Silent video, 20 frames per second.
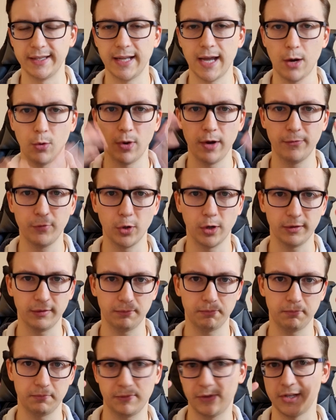Now I've got
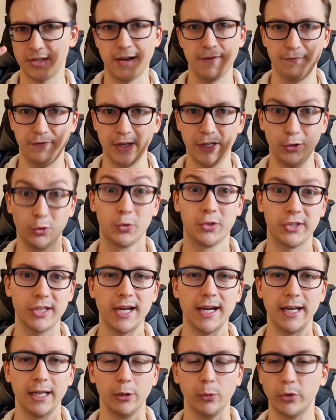something to
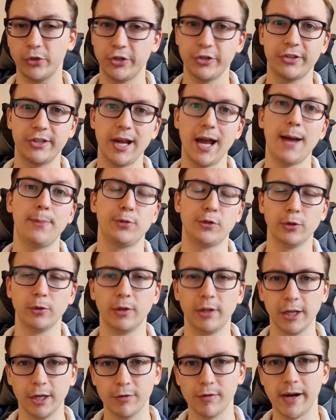style, which is
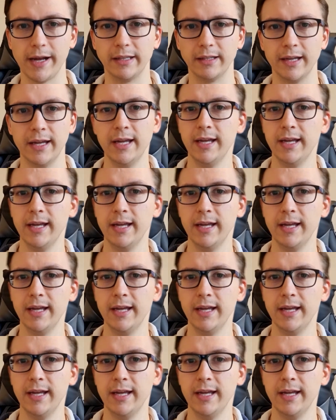absolutely great.